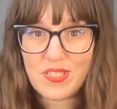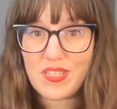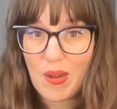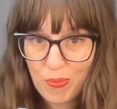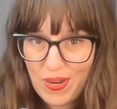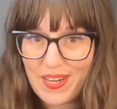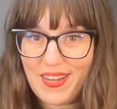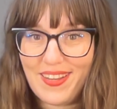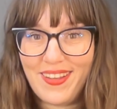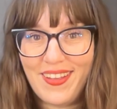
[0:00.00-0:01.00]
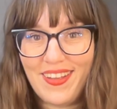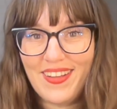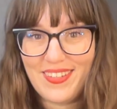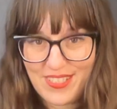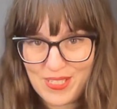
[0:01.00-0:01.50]
Stop waiting,
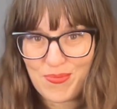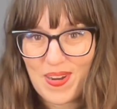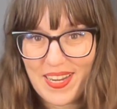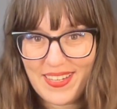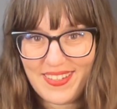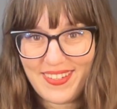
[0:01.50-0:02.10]
just write.